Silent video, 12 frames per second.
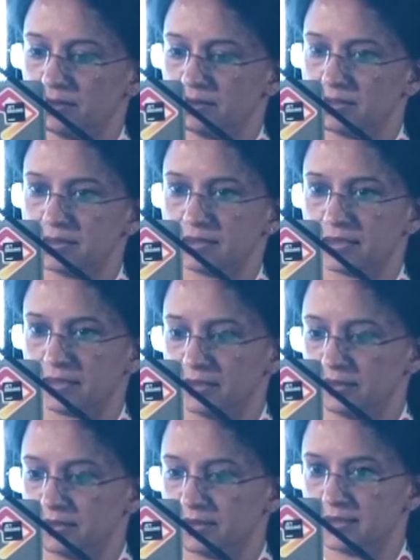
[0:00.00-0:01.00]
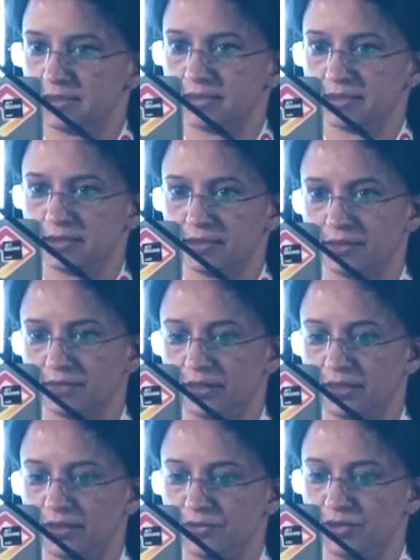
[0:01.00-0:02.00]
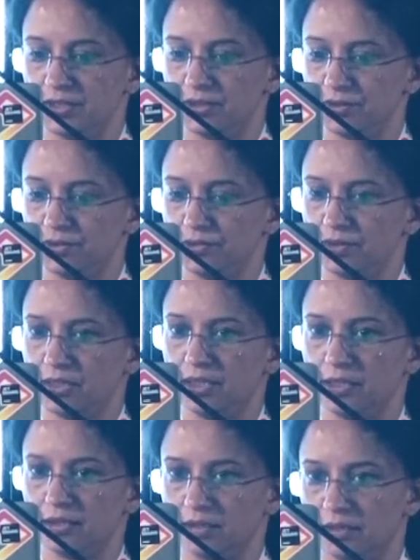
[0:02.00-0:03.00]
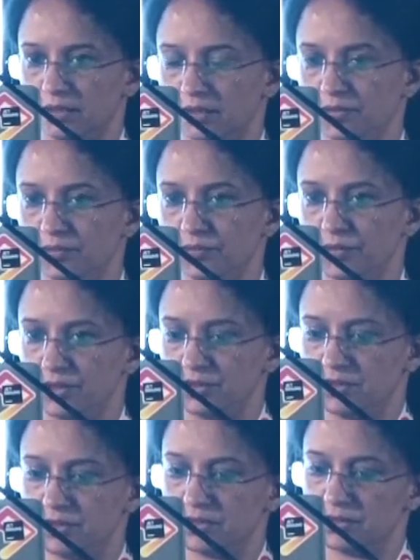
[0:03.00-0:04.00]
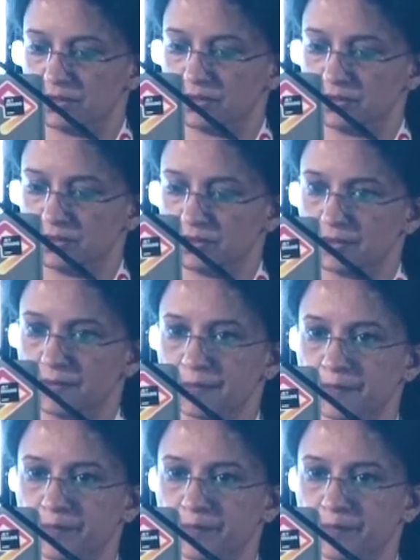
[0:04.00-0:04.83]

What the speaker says: assign this a value 0, and I return